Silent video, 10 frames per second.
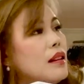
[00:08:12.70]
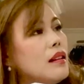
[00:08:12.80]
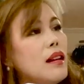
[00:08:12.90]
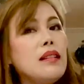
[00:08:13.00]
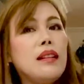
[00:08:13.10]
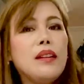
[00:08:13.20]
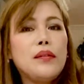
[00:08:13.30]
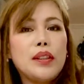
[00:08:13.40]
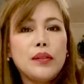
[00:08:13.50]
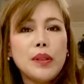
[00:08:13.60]
I love
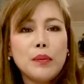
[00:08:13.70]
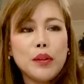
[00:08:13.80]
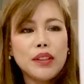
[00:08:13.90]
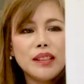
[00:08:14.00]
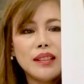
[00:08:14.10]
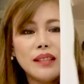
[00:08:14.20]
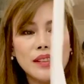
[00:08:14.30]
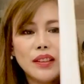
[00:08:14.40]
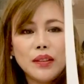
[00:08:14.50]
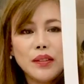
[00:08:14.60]
the ribbon,
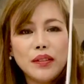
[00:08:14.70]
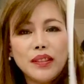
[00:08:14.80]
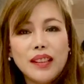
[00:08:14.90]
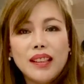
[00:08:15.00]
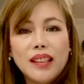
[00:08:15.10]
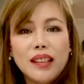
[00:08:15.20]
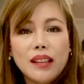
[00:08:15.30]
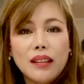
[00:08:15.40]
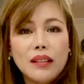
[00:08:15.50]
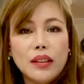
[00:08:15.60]
you know,
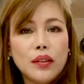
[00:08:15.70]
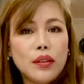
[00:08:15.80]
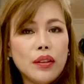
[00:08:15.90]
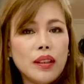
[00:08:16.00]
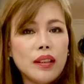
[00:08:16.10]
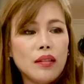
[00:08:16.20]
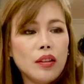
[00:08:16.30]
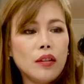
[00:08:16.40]
Dior all